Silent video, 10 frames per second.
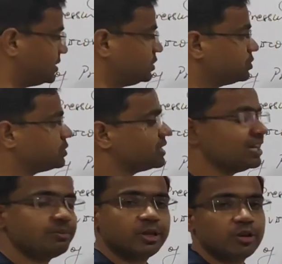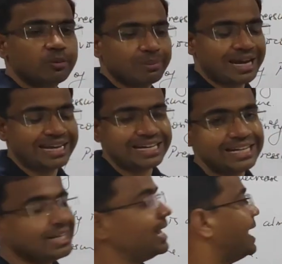you should keep in your mind,
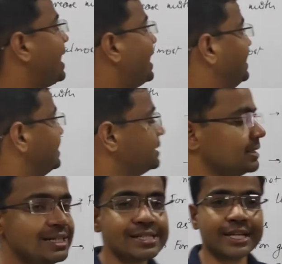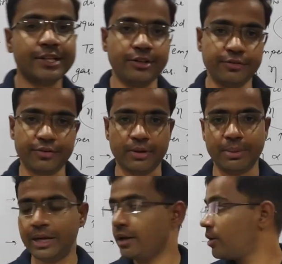and let's continue from
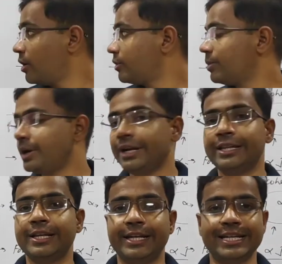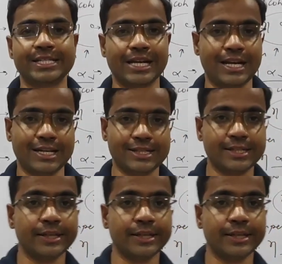here onward in the next class.